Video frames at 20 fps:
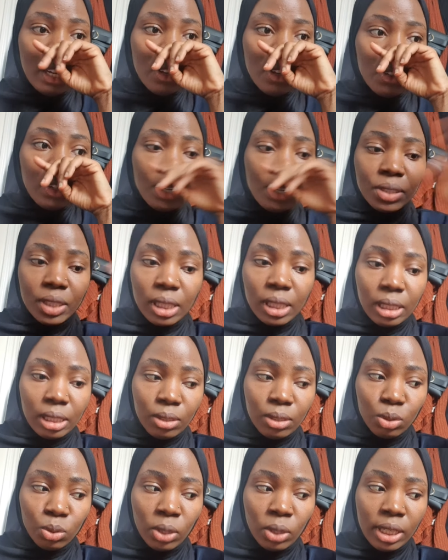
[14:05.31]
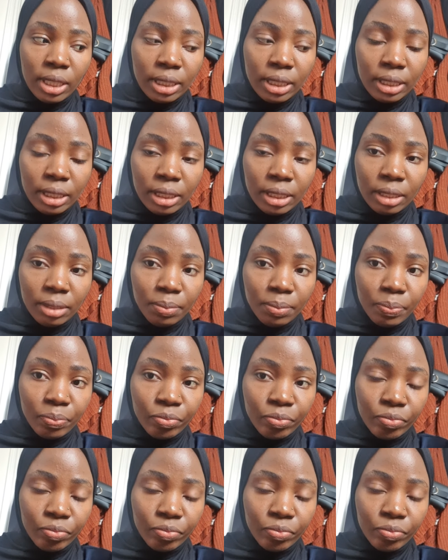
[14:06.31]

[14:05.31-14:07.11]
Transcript: I'll go downstairs now to clean the